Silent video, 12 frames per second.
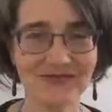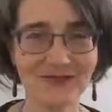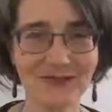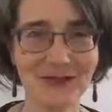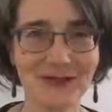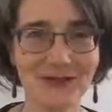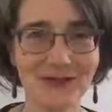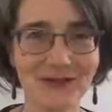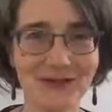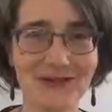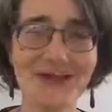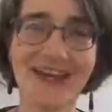
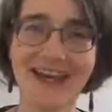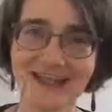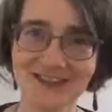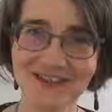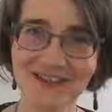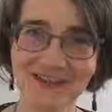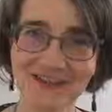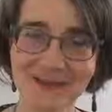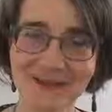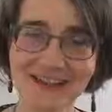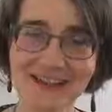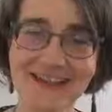because actions
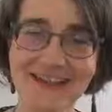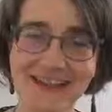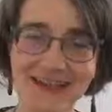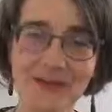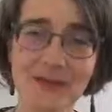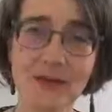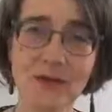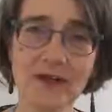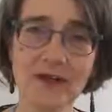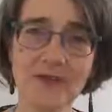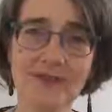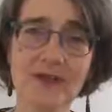speak louder than words.